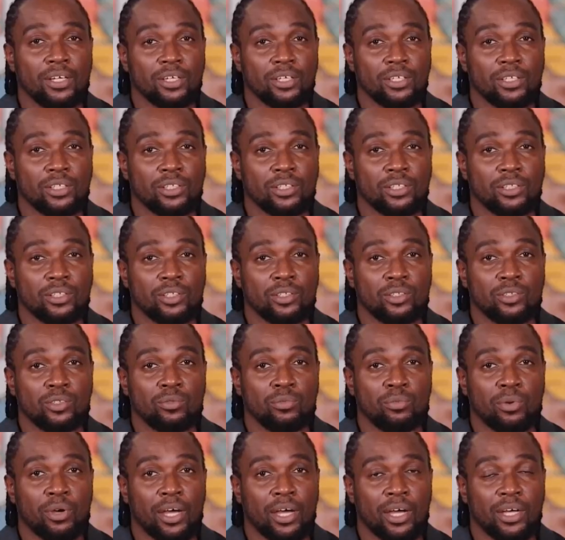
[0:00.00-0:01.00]
this
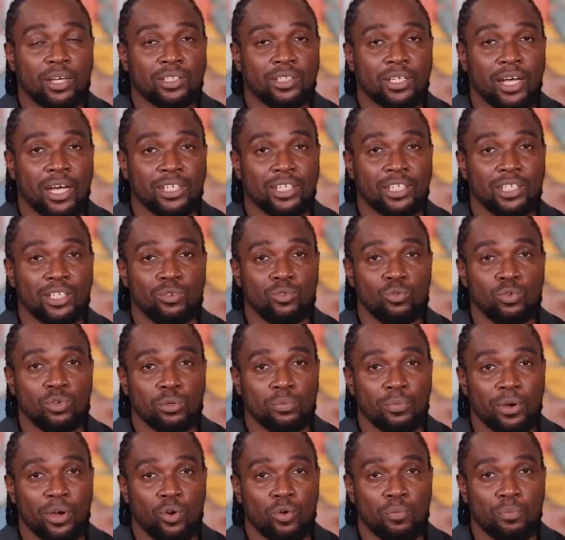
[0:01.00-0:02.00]
by starting
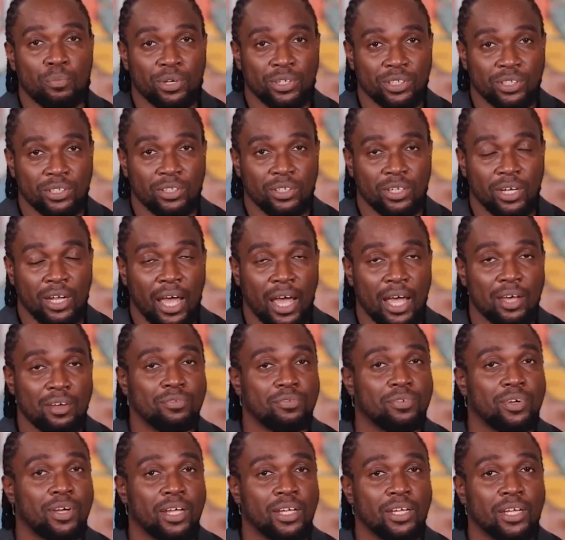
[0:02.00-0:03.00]
with my own personal
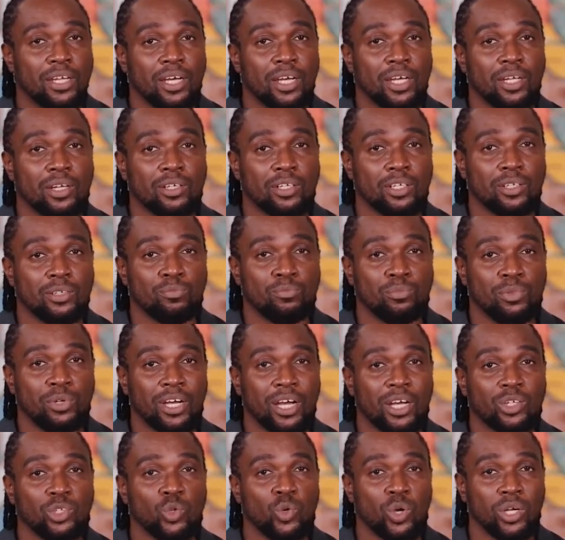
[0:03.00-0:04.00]
life and then
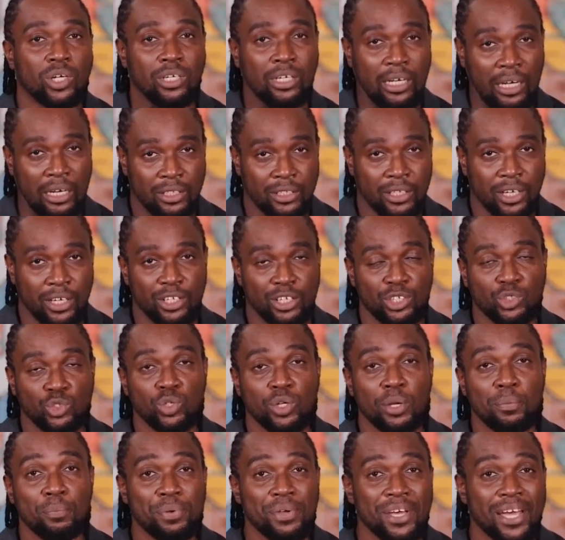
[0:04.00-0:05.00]
began to extend it to
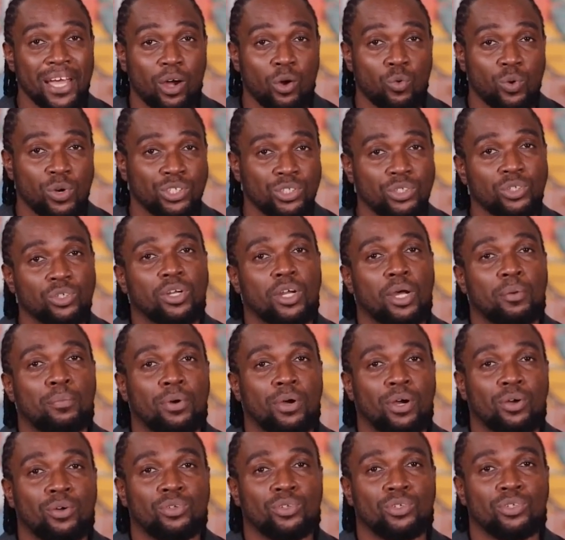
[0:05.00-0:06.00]
the bigger question
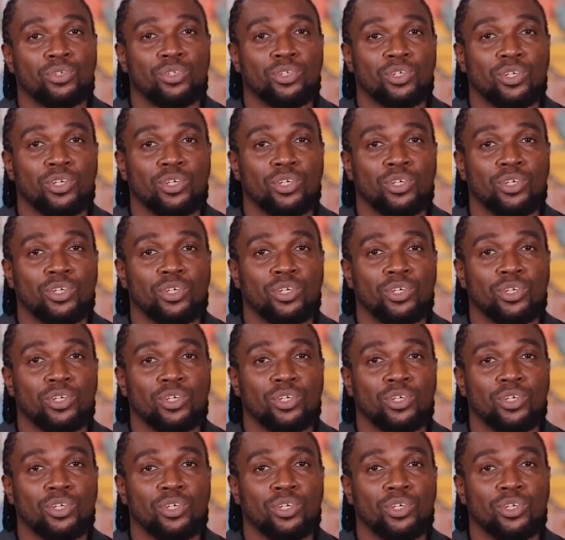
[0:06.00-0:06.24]
about